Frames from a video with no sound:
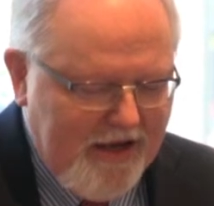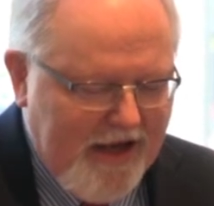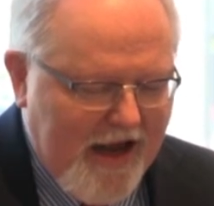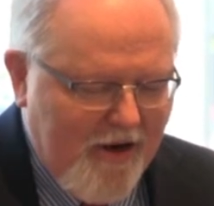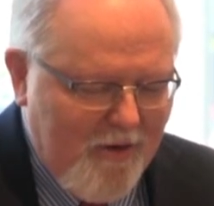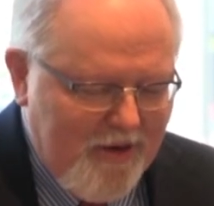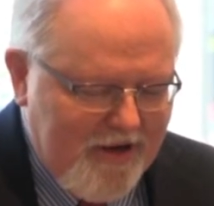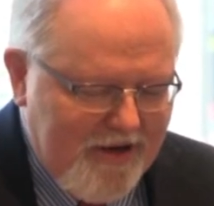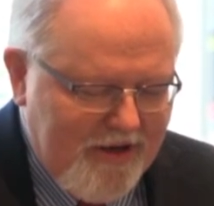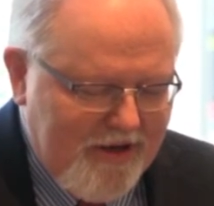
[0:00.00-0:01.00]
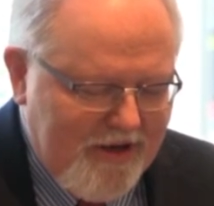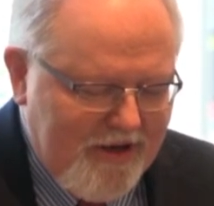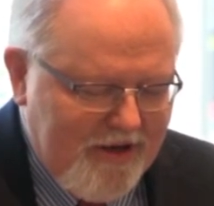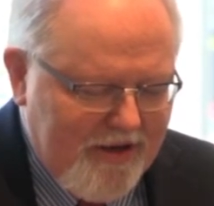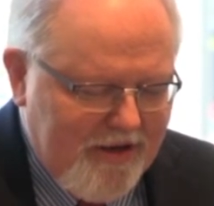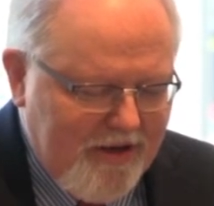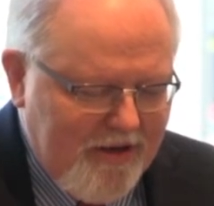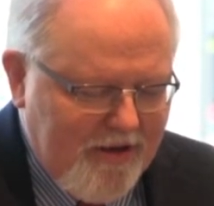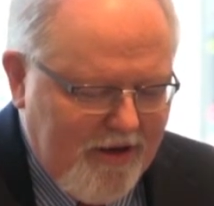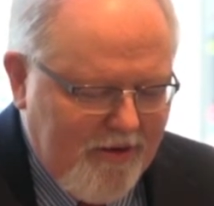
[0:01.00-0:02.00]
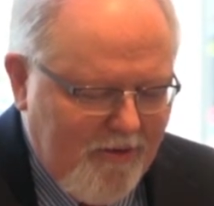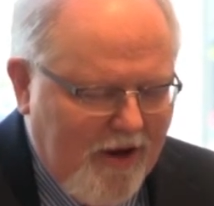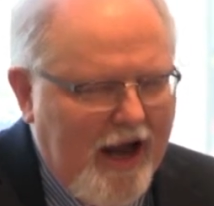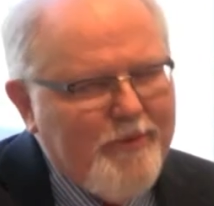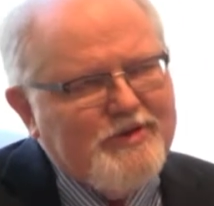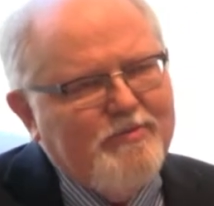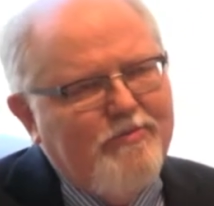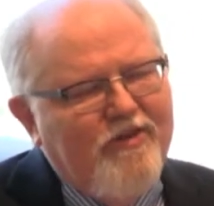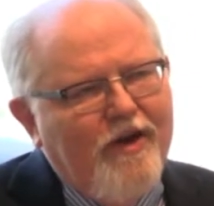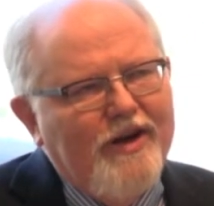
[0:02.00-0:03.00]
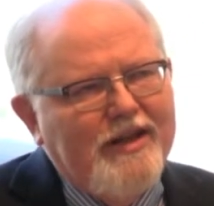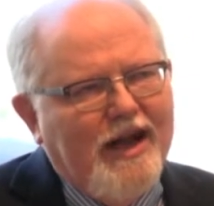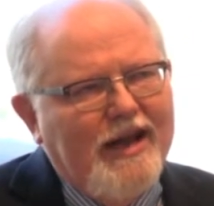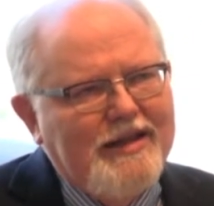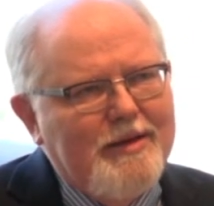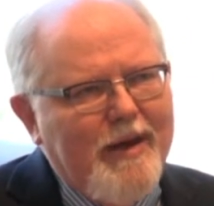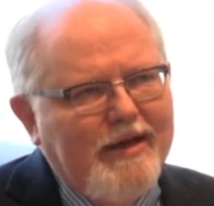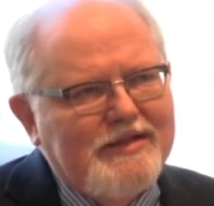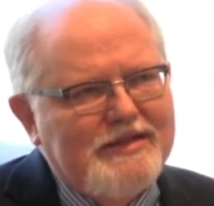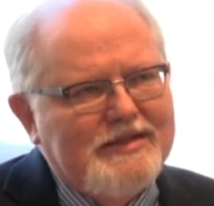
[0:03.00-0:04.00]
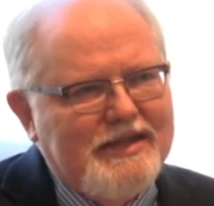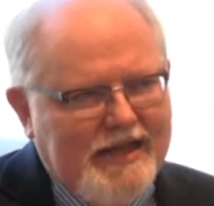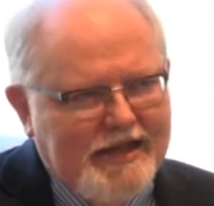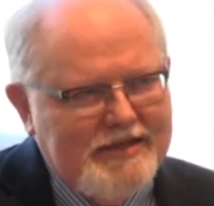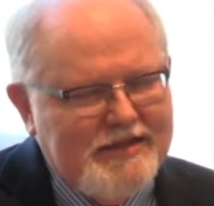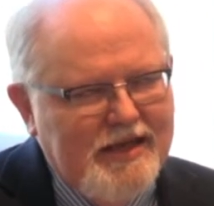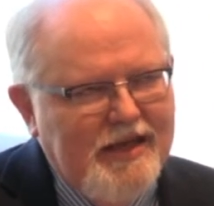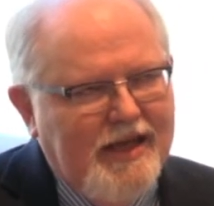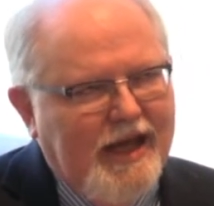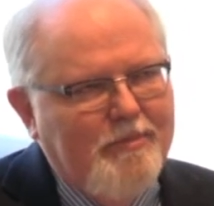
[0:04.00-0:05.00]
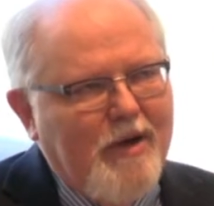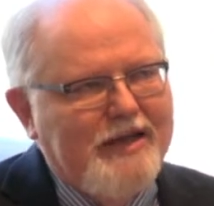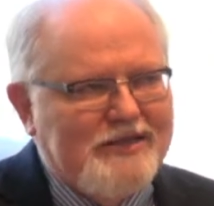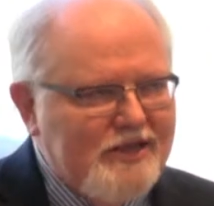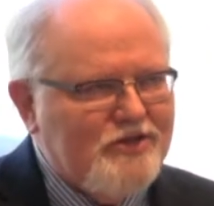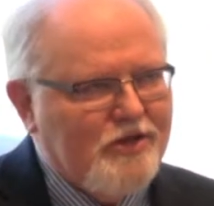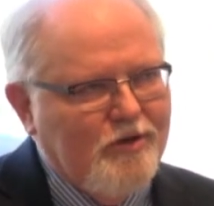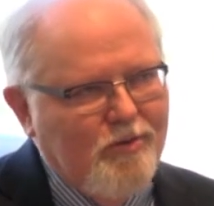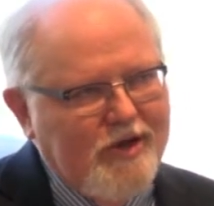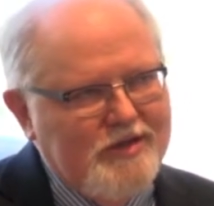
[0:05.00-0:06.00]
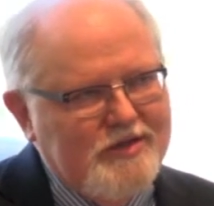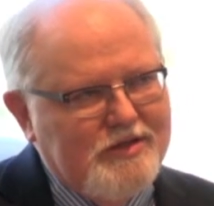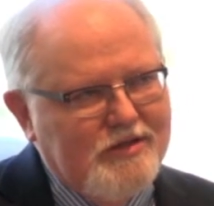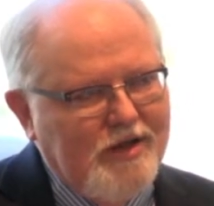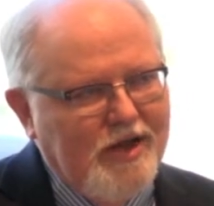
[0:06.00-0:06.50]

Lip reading: Now, when I was very young, I think about 6, and my sister was,